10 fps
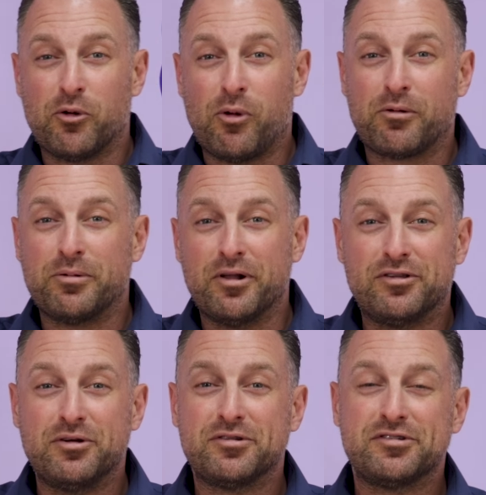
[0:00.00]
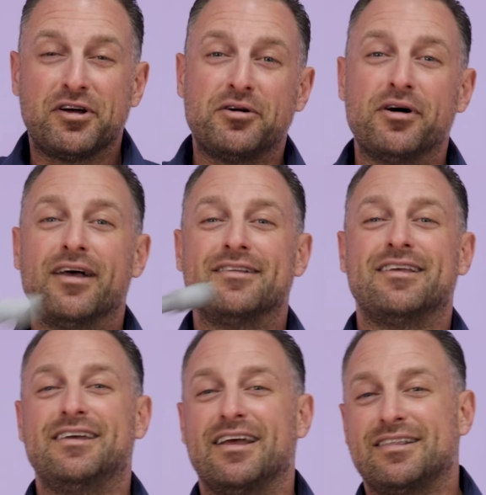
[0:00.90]
than welcome to do so
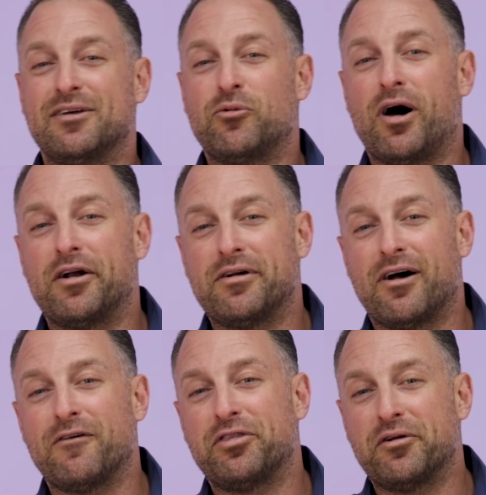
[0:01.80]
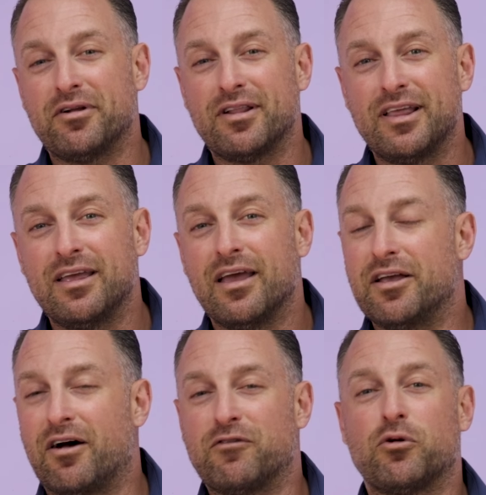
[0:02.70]
to get the water out thoroughly.
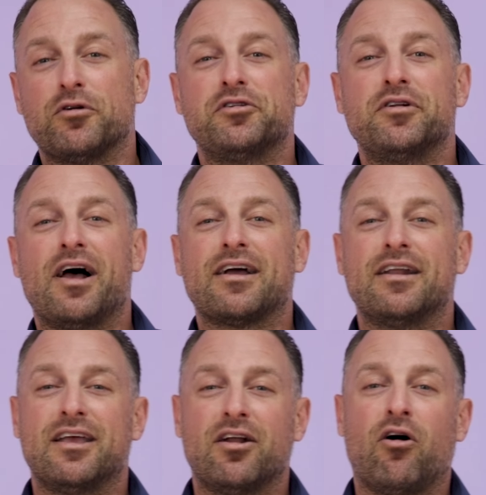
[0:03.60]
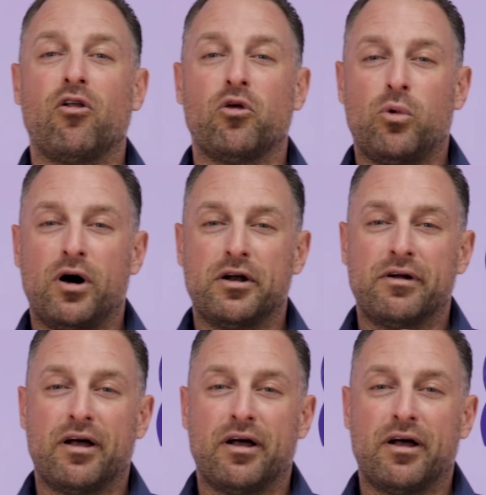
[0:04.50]
Of course, you're not going to get all the water